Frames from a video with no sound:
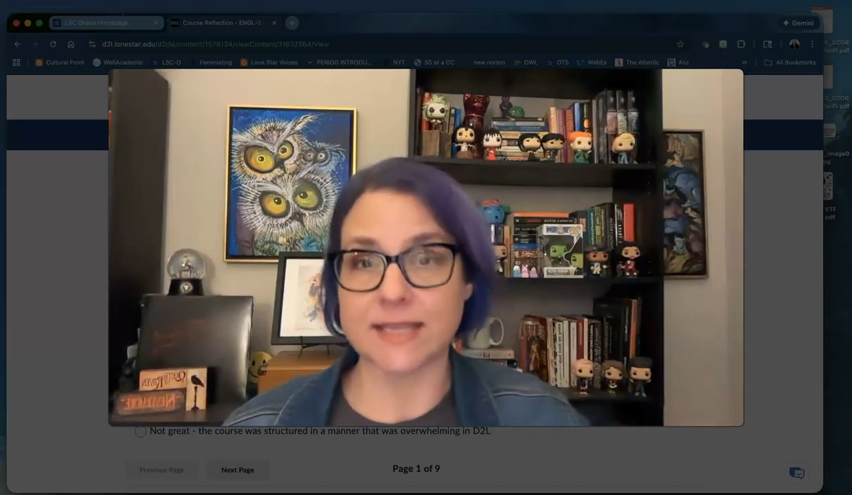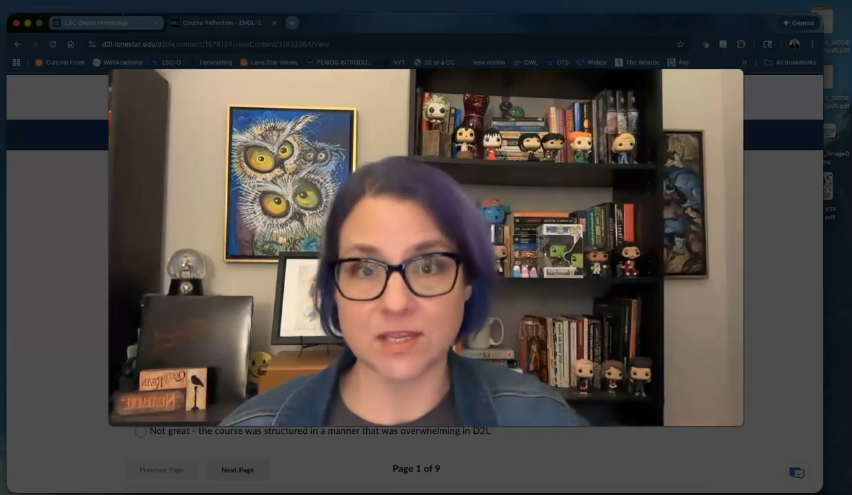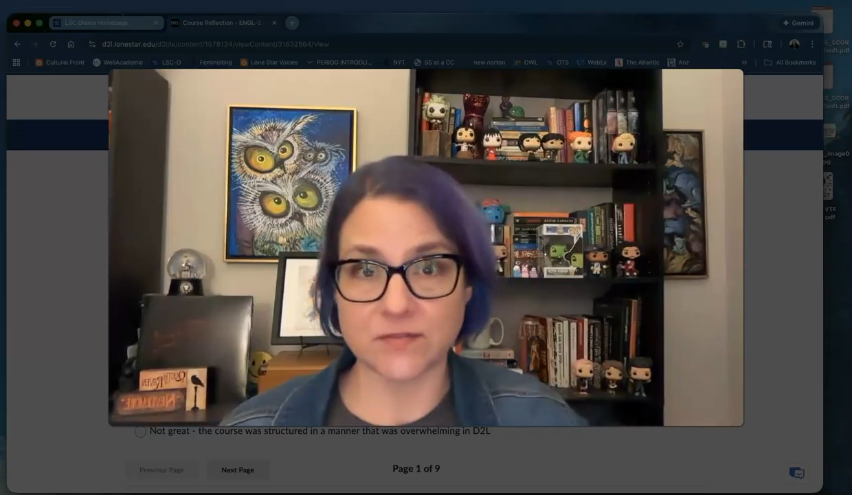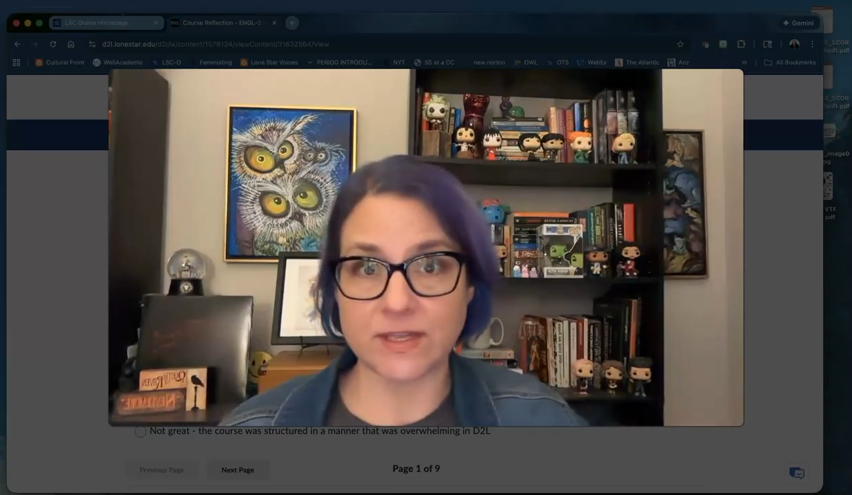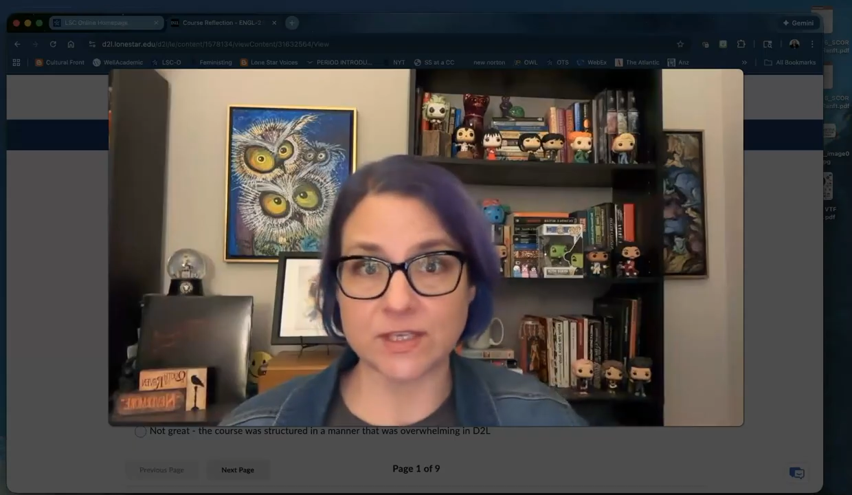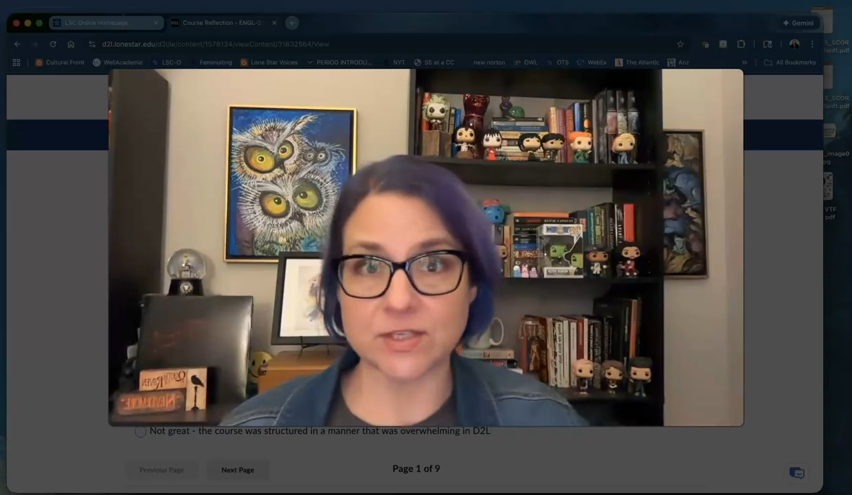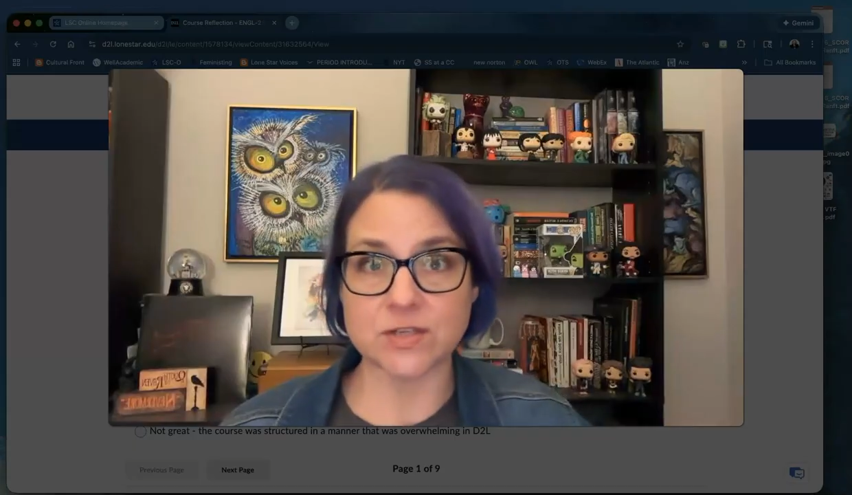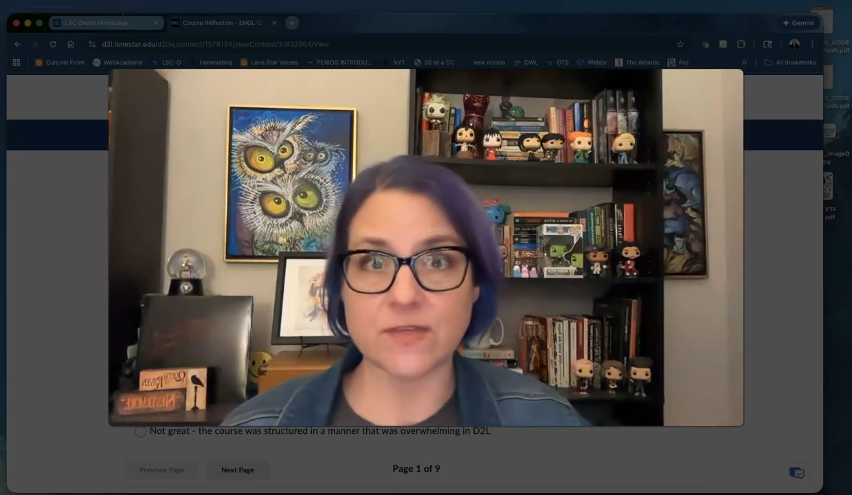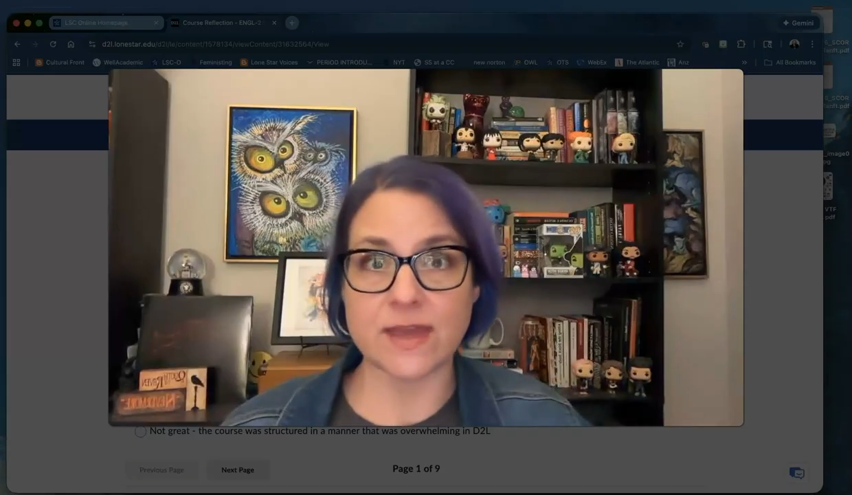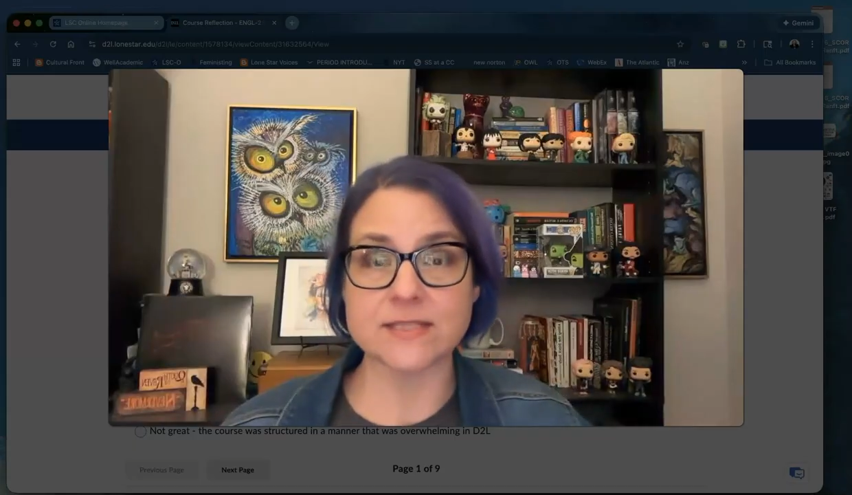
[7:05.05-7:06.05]
take advantage
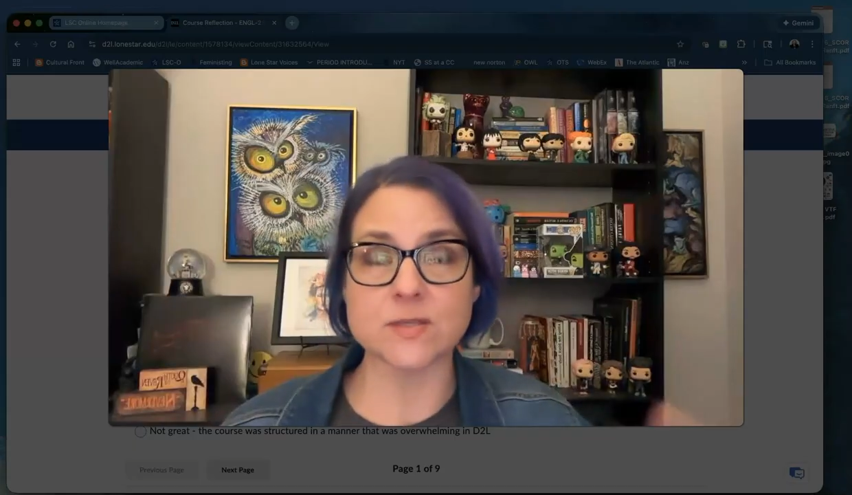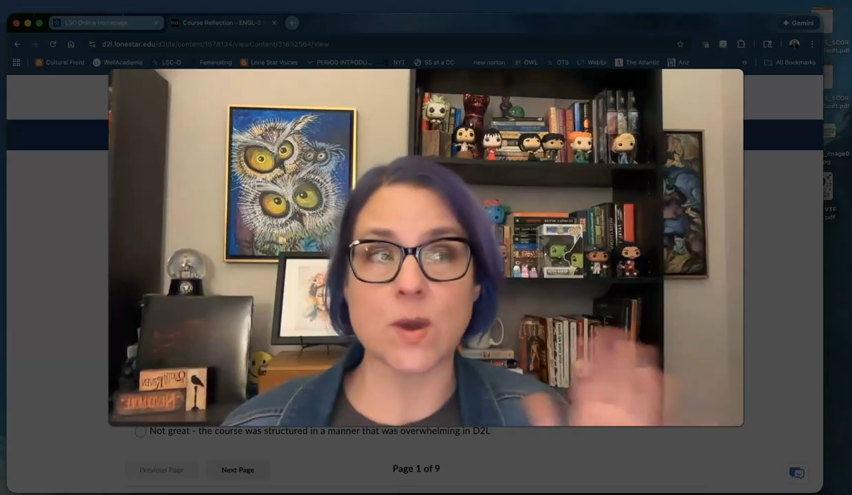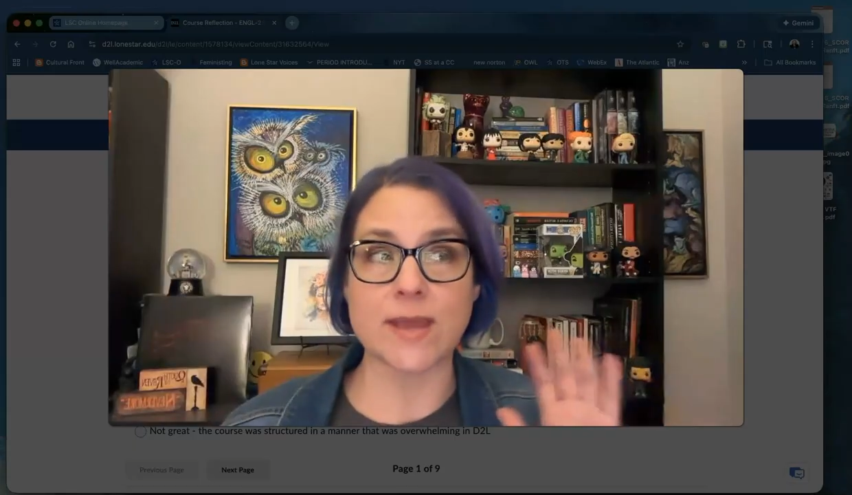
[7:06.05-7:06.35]
of that so